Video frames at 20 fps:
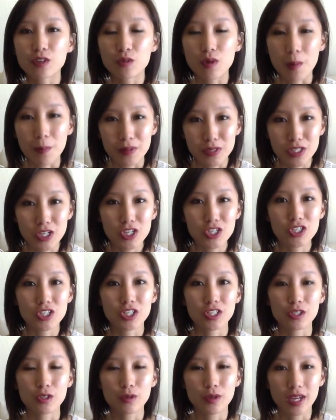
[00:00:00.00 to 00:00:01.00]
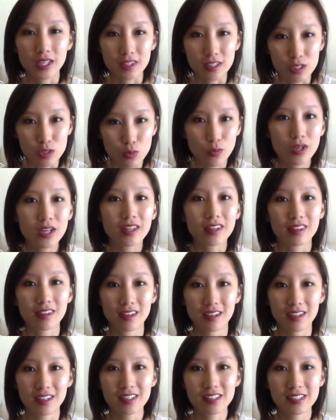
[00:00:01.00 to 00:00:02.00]
repetition, you get the swing of
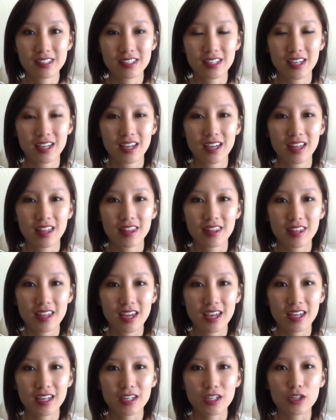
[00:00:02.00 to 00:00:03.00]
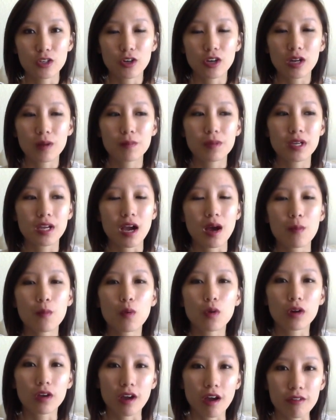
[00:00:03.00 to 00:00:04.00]
things, then you're going to become
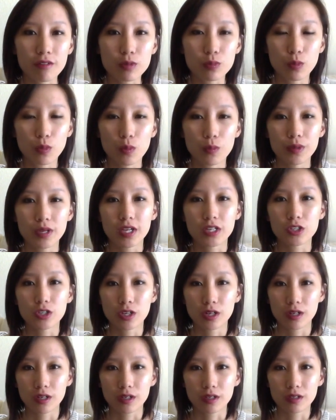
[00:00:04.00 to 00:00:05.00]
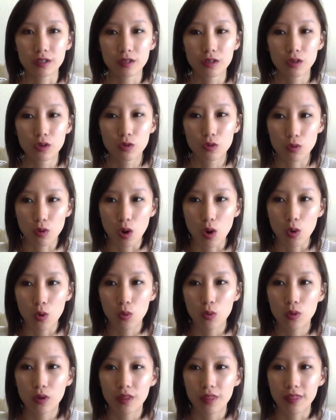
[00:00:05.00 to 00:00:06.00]
more comfortable because you're going to
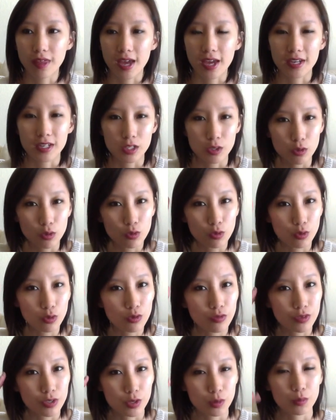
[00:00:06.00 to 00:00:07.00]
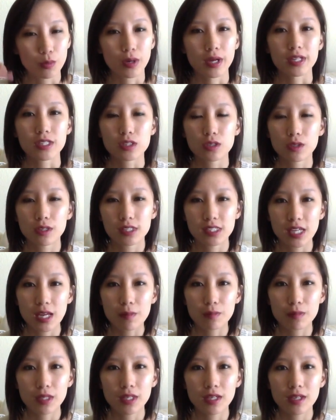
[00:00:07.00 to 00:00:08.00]
grow that new groove in your brain. So the
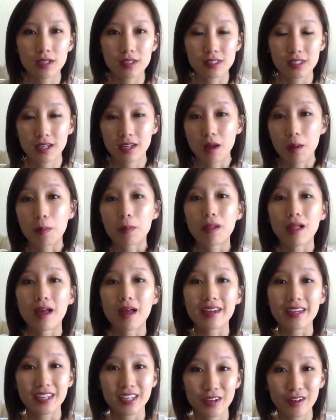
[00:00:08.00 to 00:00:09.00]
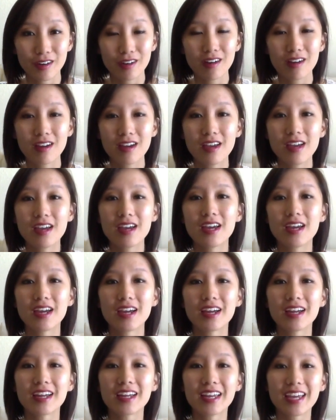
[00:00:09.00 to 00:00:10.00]
same thing is going to apply here.
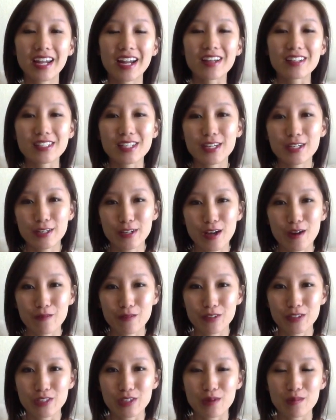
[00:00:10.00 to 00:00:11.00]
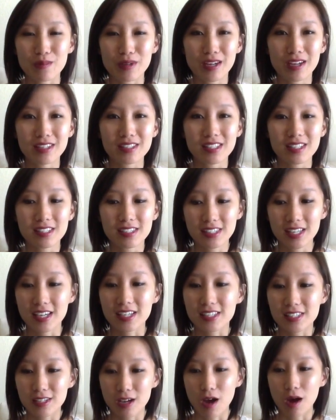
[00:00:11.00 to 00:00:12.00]
Get outside your comfort zone because
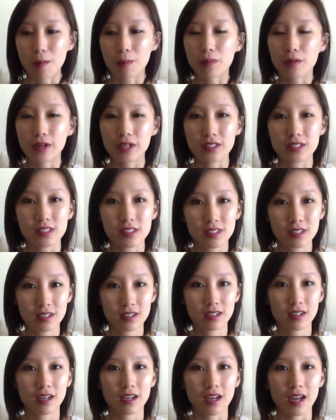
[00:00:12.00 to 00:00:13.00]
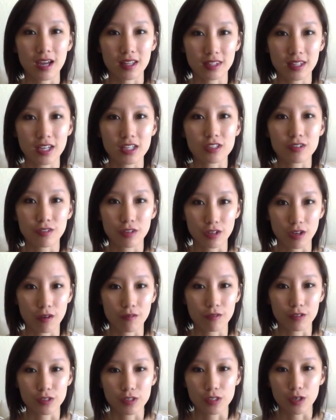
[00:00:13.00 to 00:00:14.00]
success operates at the edge of your
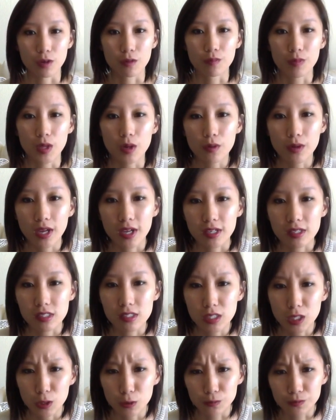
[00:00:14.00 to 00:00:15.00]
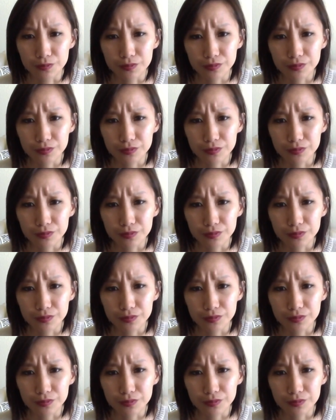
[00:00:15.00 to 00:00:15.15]
comfort zone. Okay, so